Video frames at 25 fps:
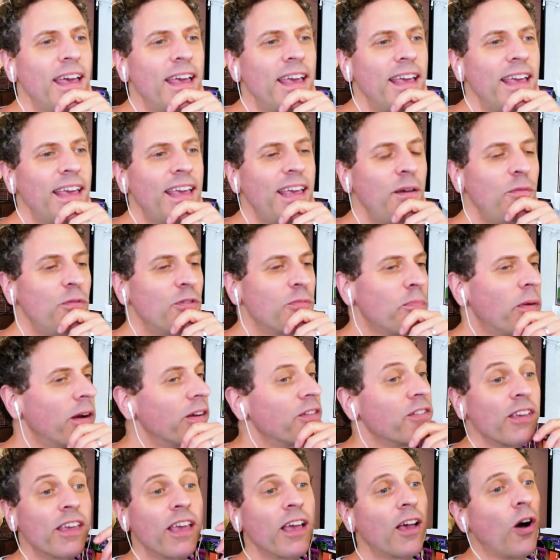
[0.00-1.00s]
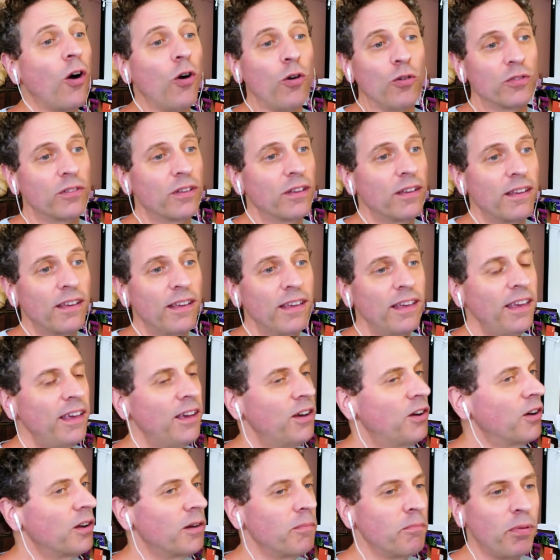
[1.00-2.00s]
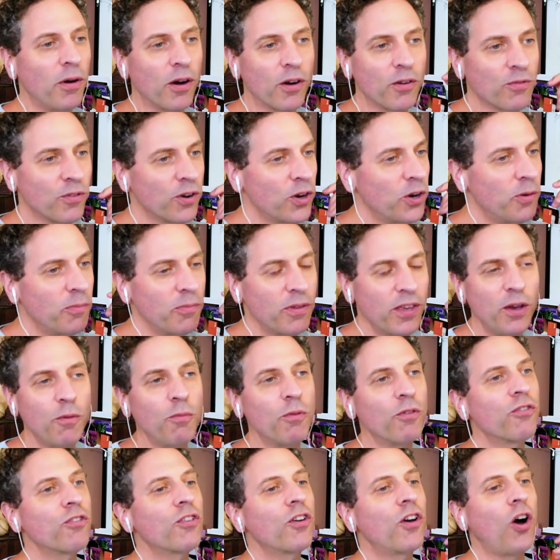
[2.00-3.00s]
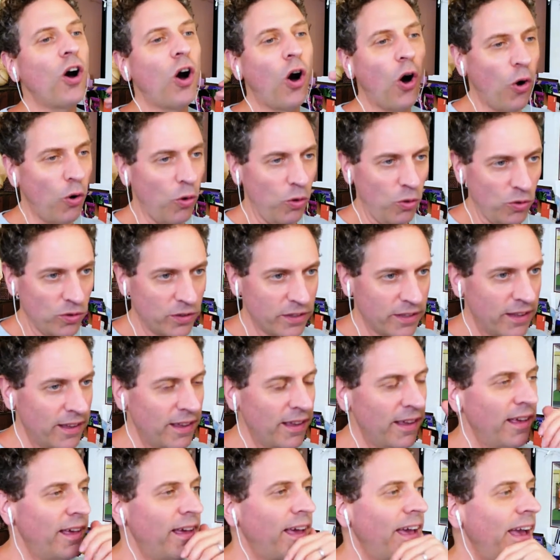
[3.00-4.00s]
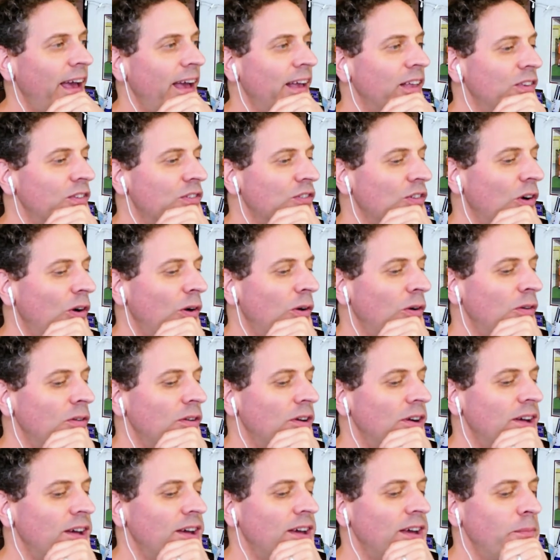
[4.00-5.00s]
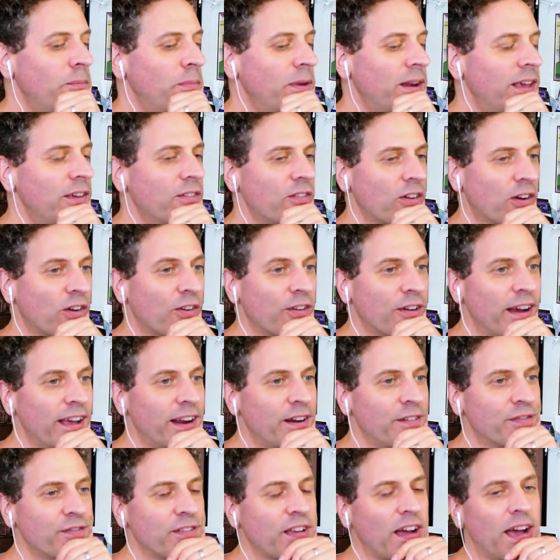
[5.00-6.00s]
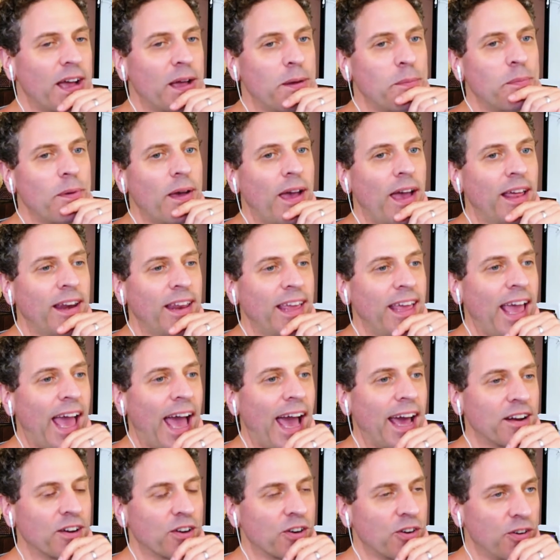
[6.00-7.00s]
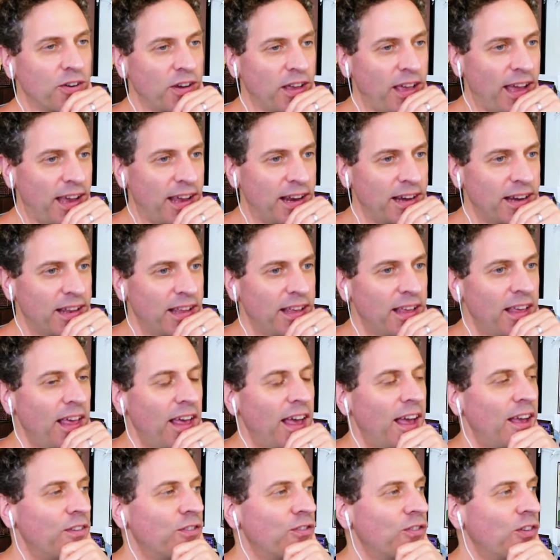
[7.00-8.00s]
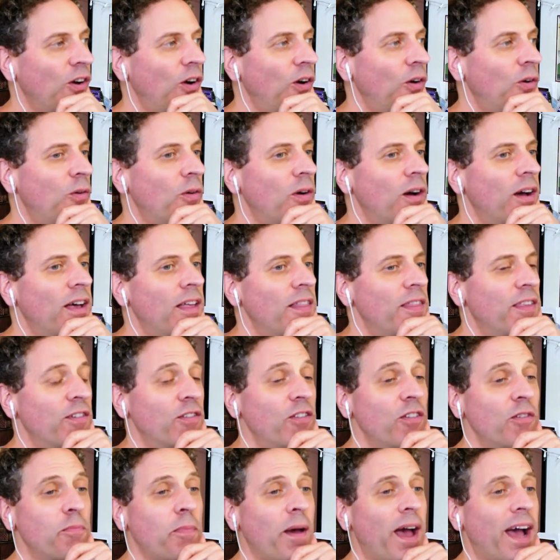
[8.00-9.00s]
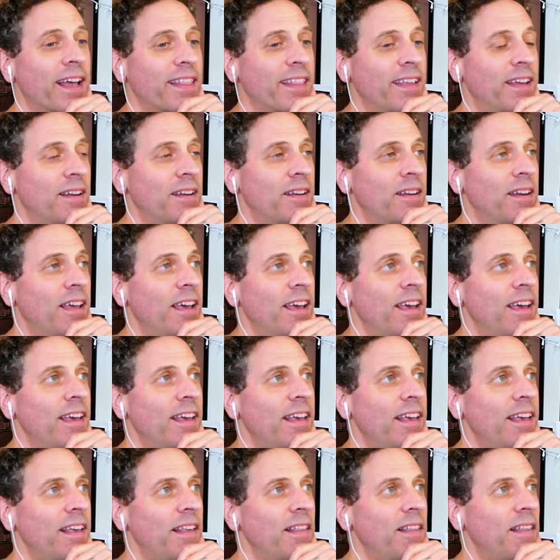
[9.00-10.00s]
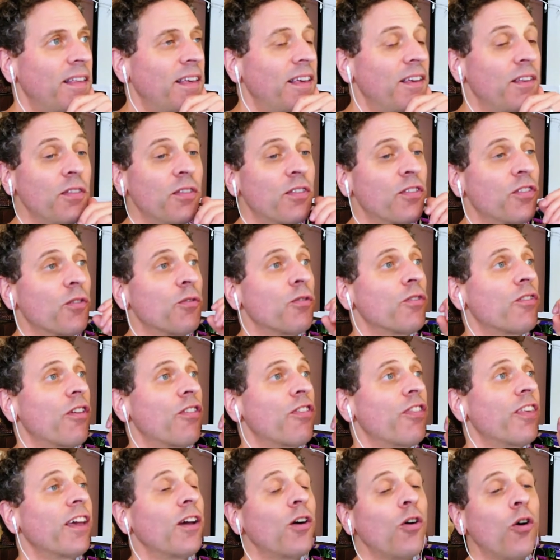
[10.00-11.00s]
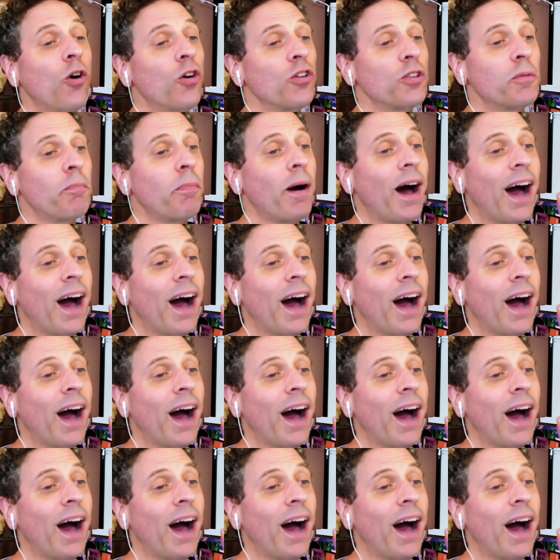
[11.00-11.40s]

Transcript: he was basically cold. He couldn't book rooms. He was cold. And so, but he's a creative type and he had to create. And so this is back then, there was a thing called